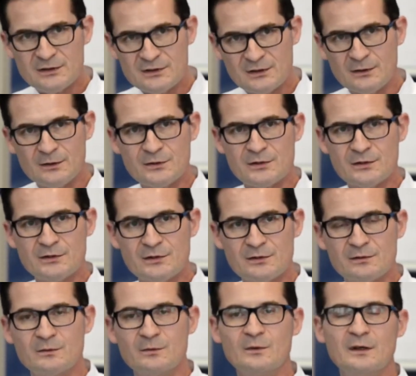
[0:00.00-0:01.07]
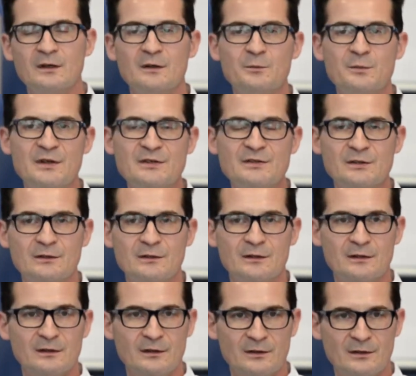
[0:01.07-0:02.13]
solutions based
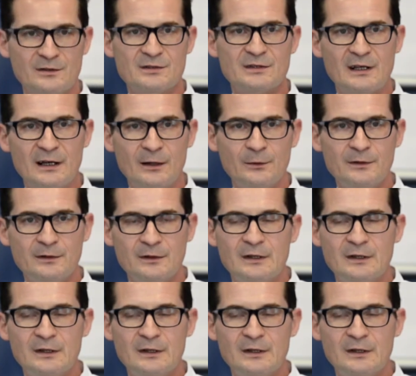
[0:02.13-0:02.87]
on this cloud,